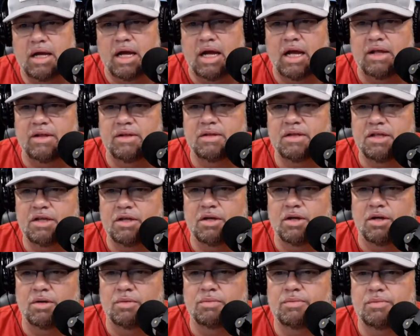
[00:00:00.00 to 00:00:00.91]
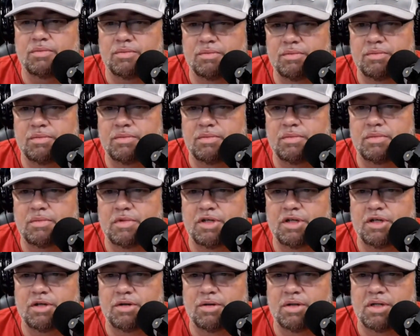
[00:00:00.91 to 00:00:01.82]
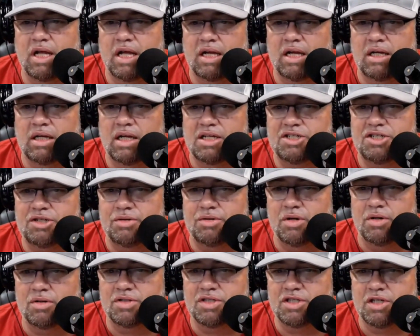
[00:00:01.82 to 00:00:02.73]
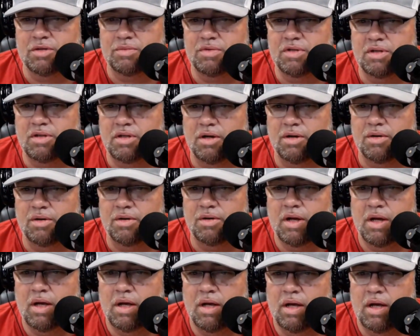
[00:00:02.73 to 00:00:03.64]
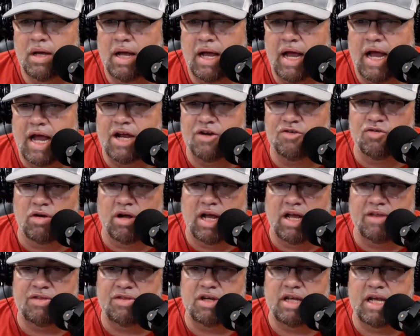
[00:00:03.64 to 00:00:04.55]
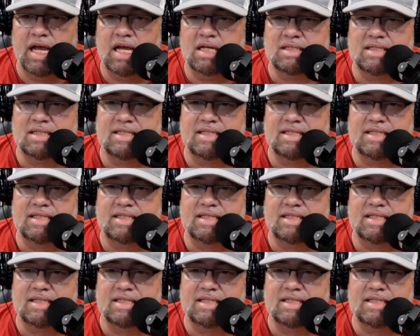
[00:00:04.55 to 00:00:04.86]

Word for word: and you know, you know, it, it lets you know something there. Andrel Anthony had